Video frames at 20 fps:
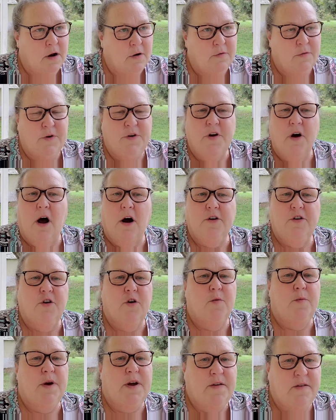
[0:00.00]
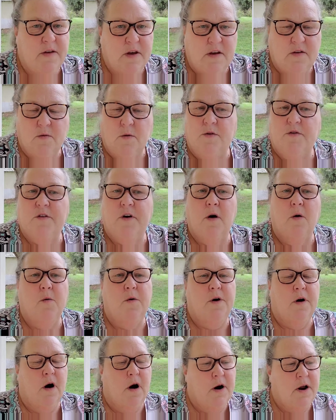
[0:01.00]
we talked to him. He sees what's
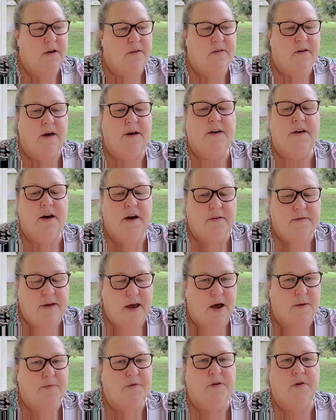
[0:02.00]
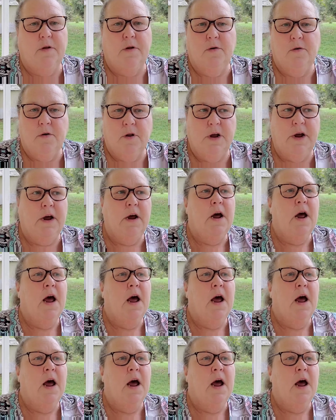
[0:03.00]
going on. He's like, yes, absolutely.